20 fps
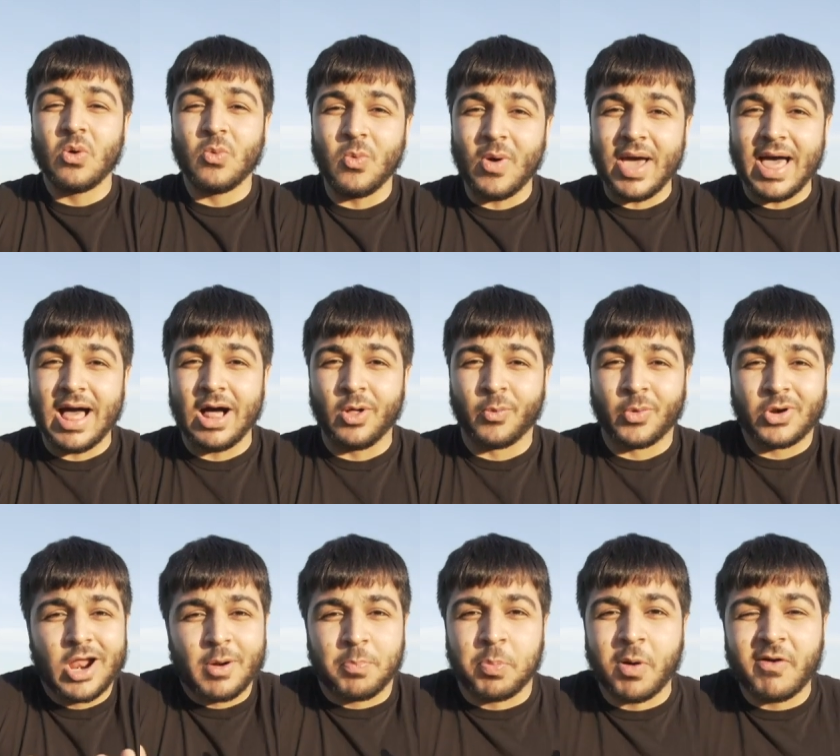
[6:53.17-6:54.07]
Well,
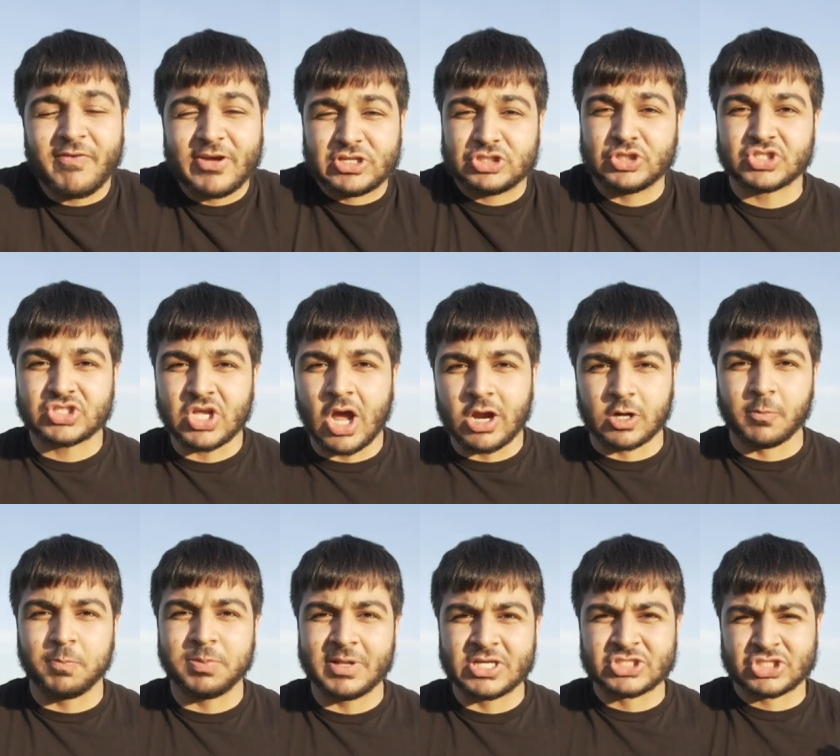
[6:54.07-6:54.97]
we're not professional
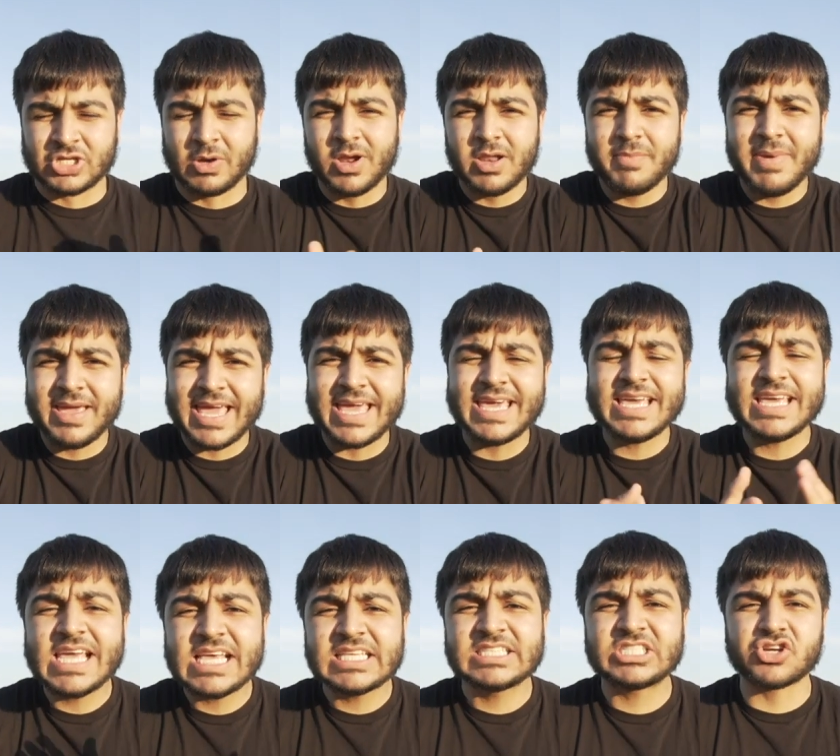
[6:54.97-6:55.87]
soccer players, so I want to make it
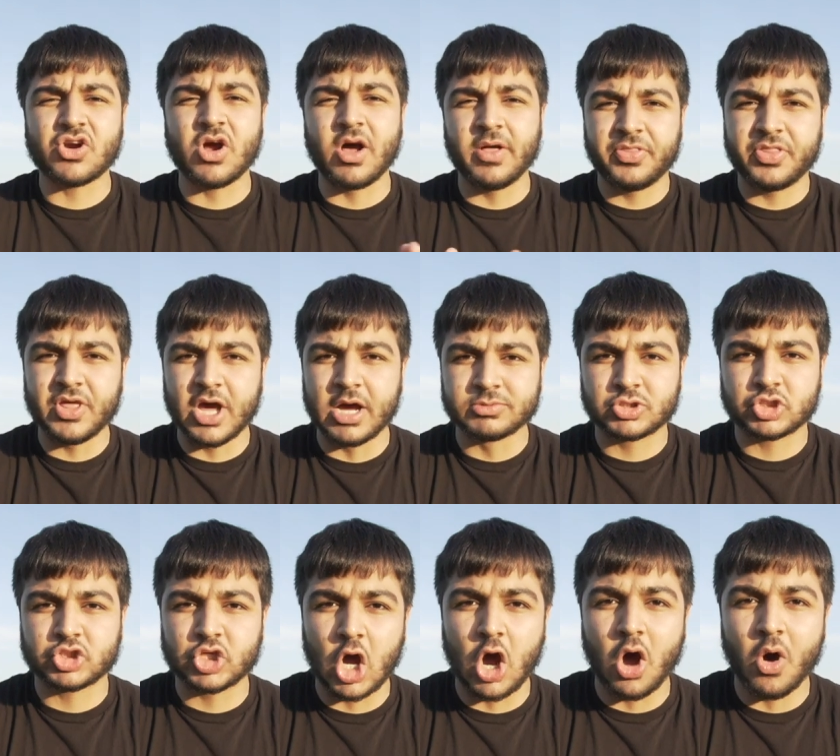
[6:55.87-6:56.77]
easier on them.
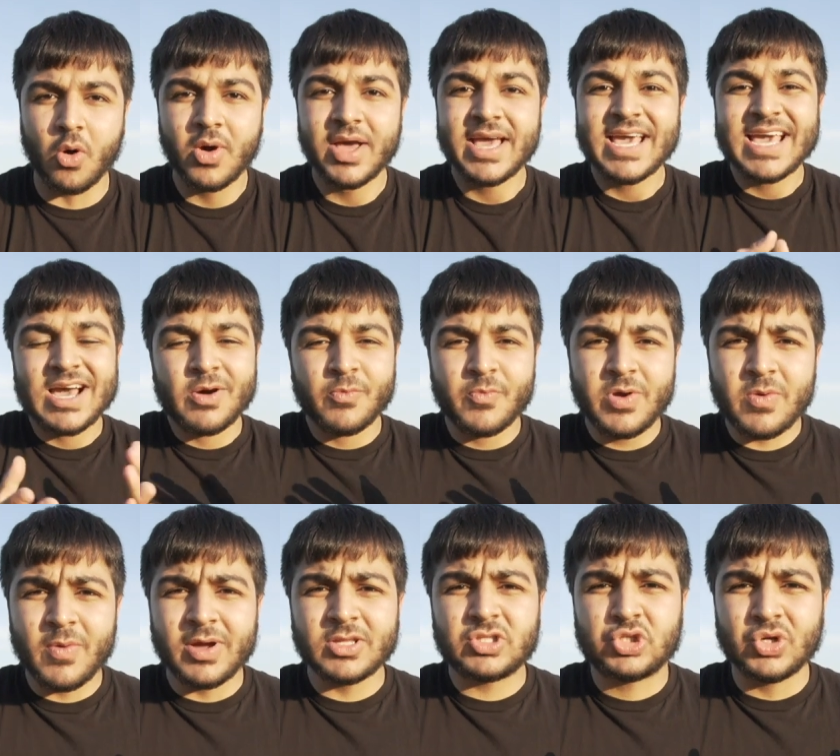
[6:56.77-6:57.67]
So
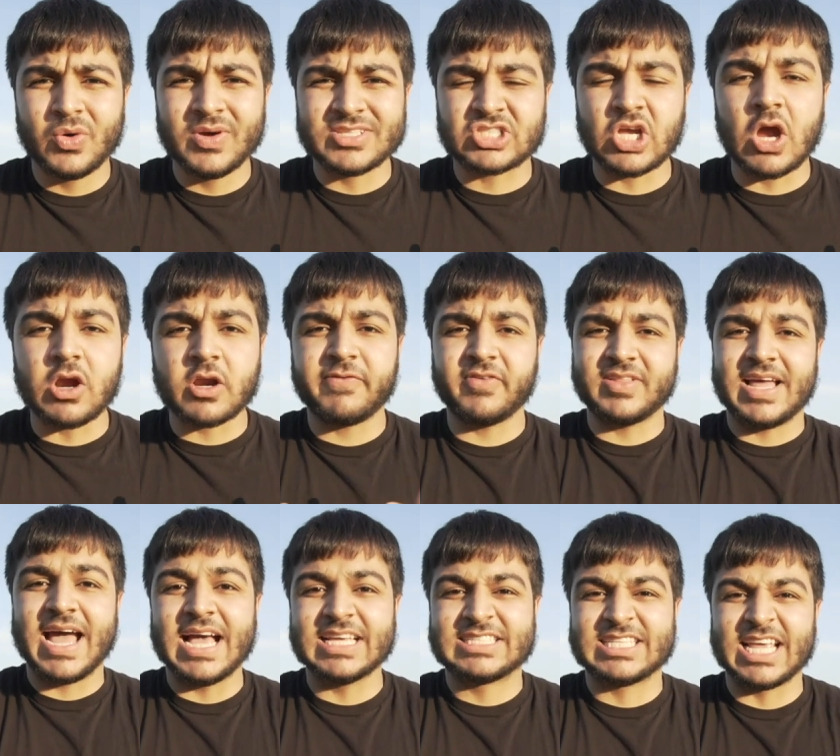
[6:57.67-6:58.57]
we went to a soccer field
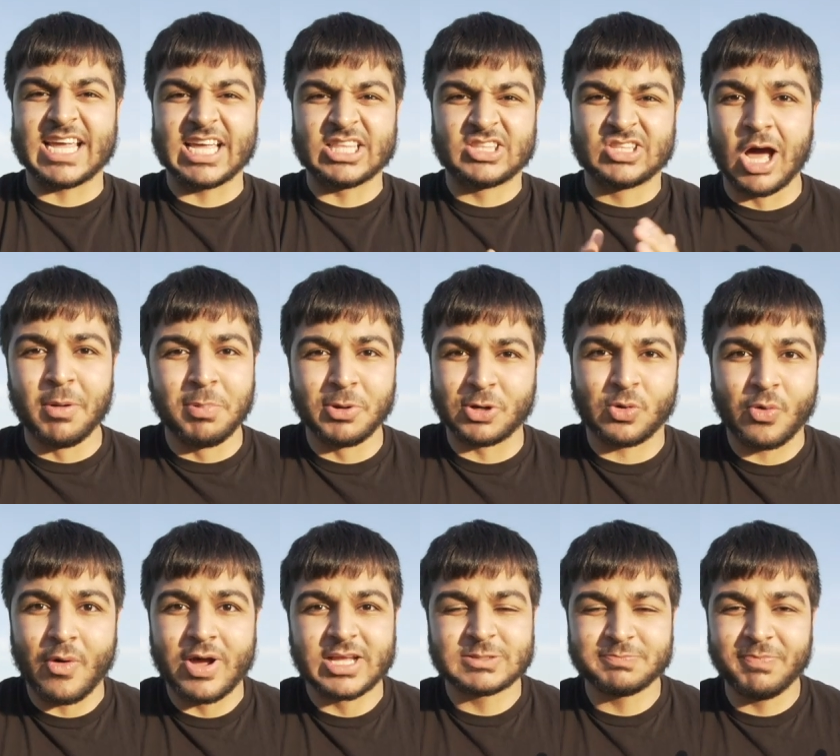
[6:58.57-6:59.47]
that has like a double
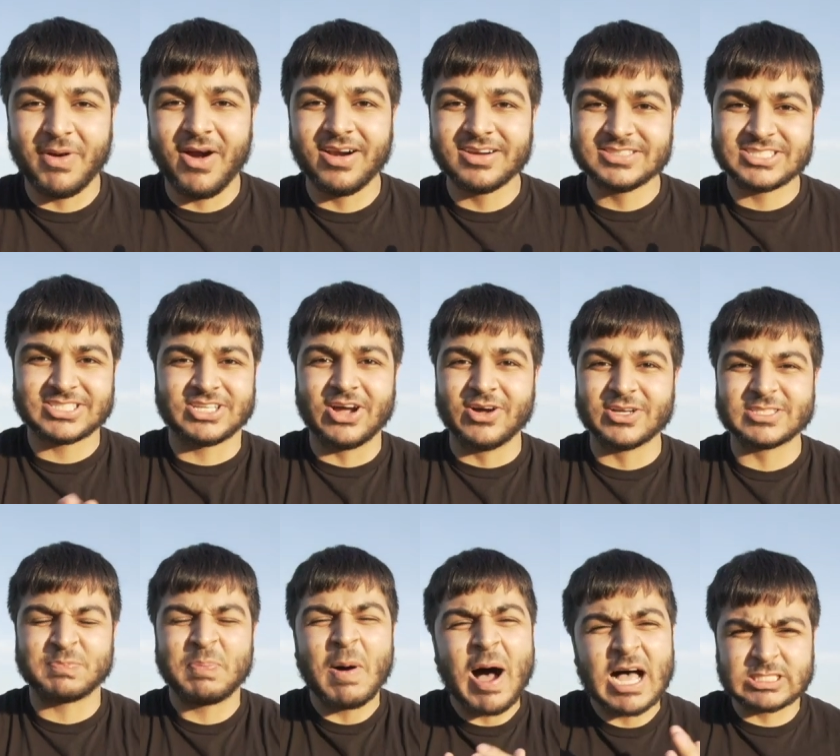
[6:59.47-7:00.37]
crossbar, so
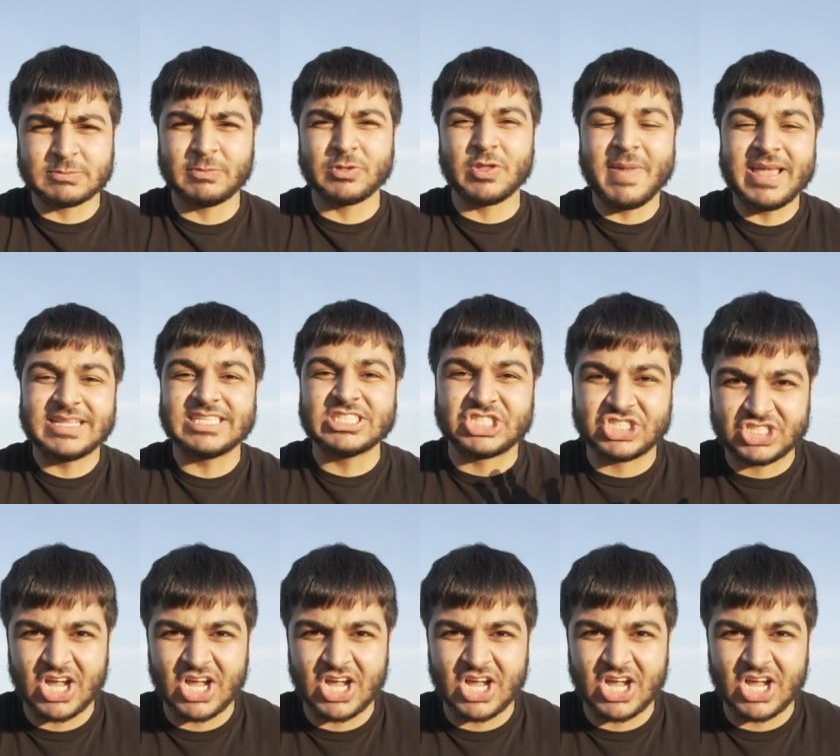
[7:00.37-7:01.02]
it's possible to make these